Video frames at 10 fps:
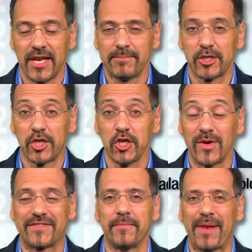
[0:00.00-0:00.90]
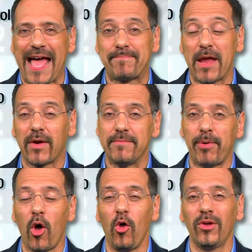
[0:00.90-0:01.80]
Number two is the BlackBerry
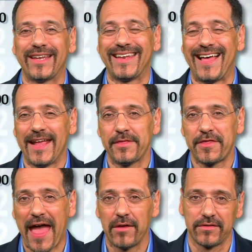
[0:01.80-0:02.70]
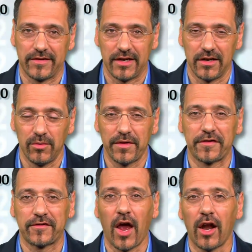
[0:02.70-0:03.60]
Bold 9000 with a
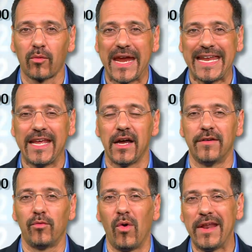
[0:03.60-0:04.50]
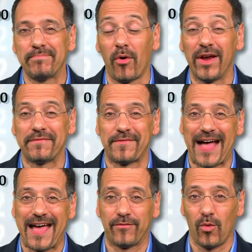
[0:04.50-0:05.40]
SAR rating of
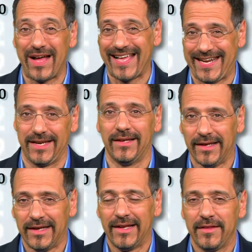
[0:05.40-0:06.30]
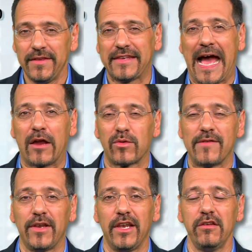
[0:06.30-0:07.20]
1.51. This guy
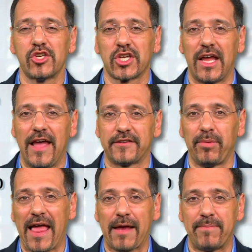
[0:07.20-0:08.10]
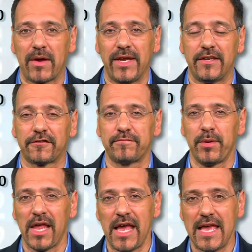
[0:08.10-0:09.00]
revolutionized BlackBerry
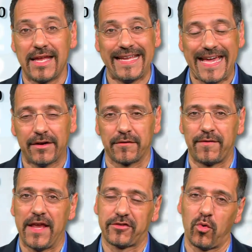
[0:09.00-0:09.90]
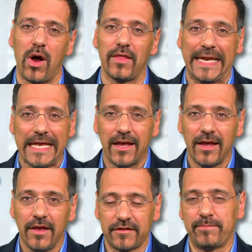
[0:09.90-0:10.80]
display and interface quality
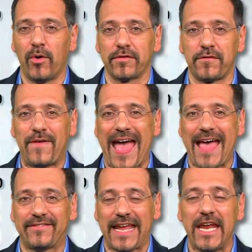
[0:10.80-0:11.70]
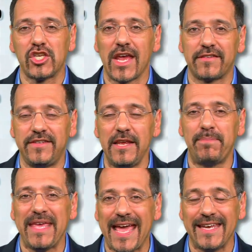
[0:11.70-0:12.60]
supports fast
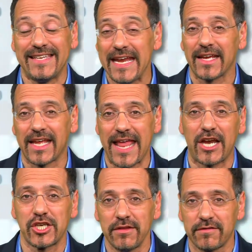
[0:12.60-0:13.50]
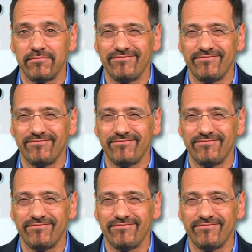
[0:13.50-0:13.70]
HSDPA data connections,